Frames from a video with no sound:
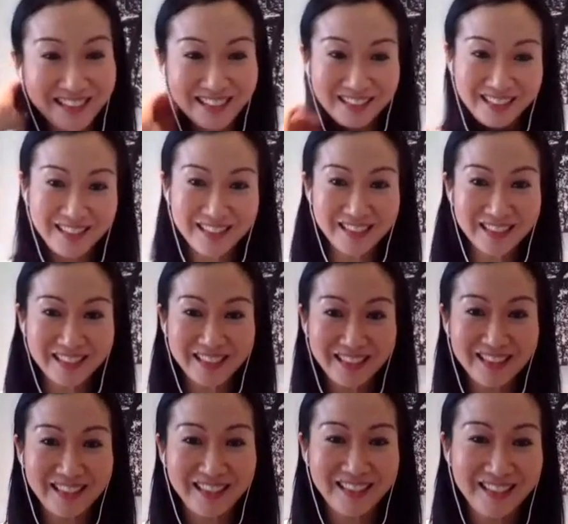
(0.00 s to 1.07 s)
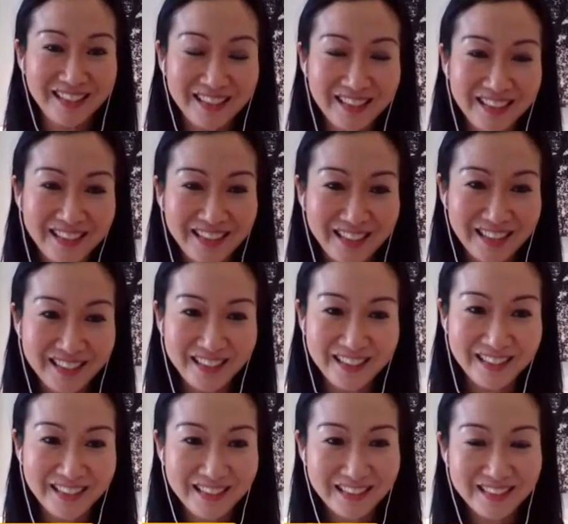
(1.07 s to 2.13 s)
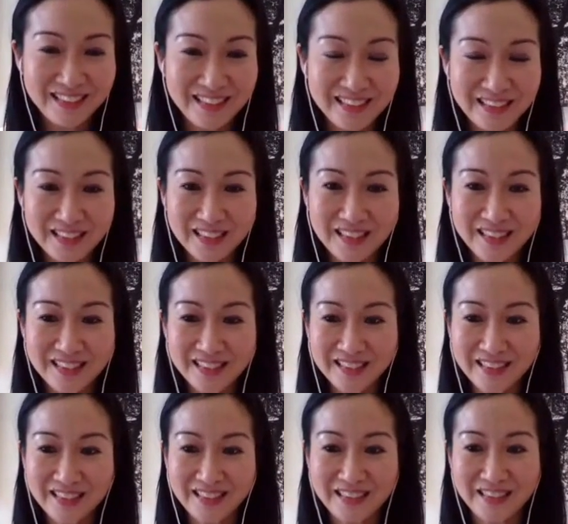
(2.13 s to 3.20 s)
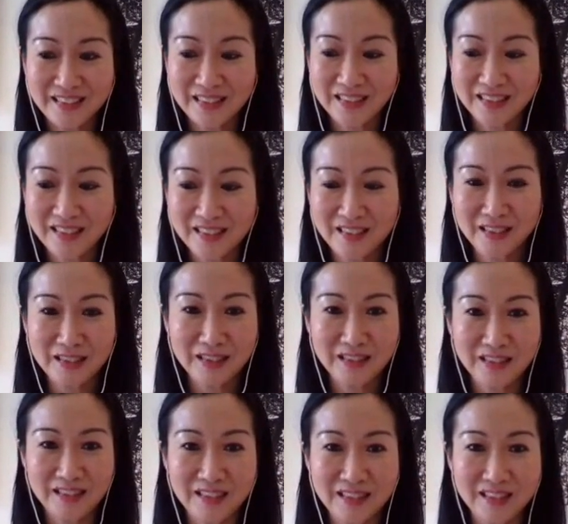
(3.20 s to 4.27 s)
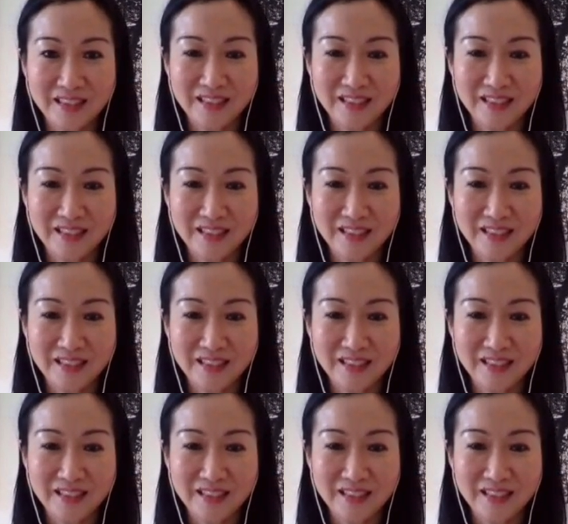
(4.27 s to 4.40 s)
(not speaking)